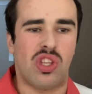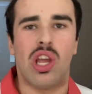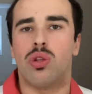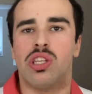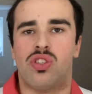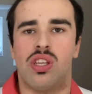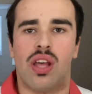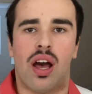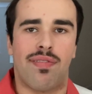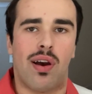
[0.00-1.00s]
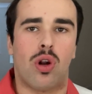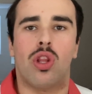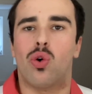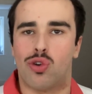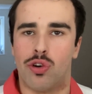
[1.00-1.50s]
only scene that I found a
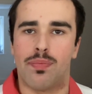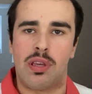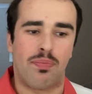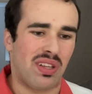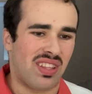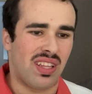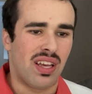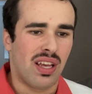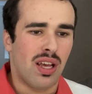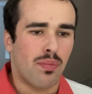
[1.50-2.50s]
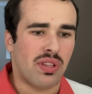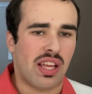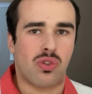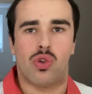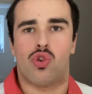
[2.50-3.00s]
little creepy, but
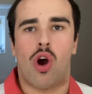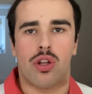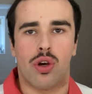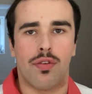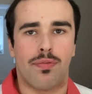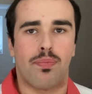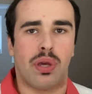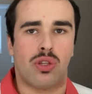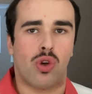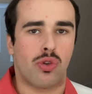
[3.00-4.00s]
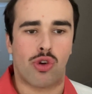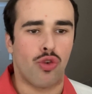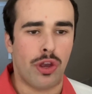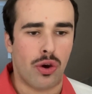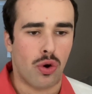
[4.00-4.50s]
that's the start of Pixar's
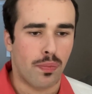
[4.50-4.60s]
career.